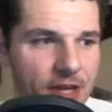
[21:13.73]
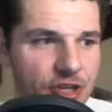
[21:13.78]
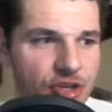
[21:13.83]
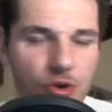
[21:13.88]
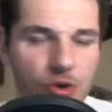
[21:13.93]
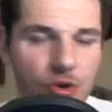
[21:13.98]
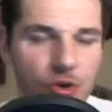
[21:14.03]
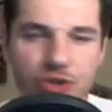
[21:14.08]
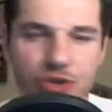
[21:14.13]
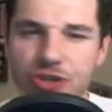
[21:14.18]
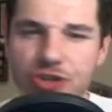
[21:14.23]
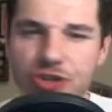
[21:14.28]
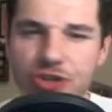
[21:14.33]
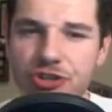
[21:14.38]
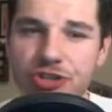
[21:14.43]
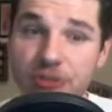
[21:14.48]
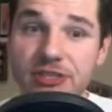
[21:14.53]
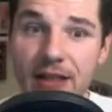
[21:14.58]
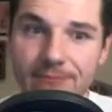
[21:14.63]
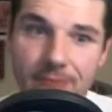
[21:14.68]

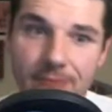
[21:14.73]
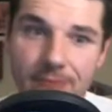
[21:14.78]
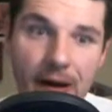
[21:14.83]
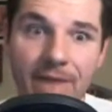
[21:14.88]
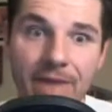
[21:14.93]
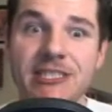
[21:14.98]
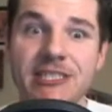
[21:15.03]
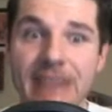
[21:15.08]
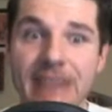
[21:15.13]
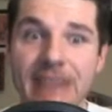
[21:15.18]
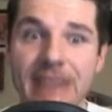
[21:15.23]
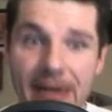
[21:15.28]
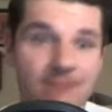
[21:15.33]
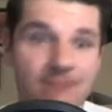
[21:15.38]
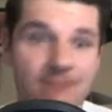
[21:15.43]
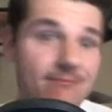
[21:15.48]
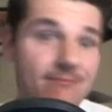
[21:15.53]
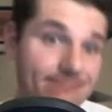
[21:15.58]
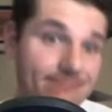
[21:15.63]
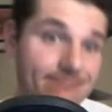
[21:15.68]
Joe Staley,
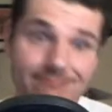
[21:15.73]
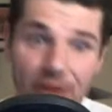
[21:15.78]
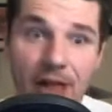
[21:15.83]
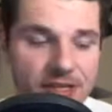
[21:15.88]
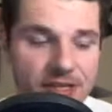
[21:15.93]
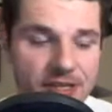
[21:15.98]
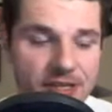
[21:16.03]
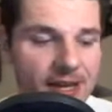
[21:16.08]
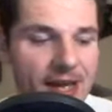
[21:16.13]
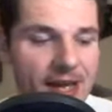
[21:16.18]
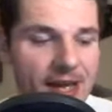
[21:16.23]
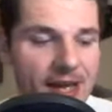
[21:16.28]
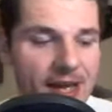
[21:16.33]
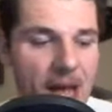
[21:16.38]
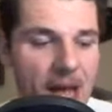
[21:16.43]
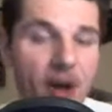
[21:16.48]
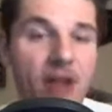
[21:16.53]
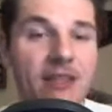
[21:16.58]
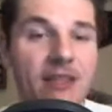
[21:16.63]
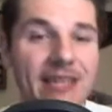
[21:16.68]
obviously
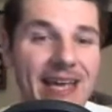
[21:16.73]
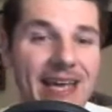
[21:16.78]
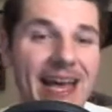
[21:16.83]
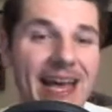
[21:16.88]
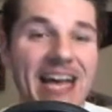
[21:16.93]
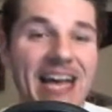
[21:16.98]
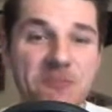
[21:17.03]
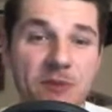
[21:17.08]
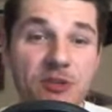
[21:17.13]
Niner legend,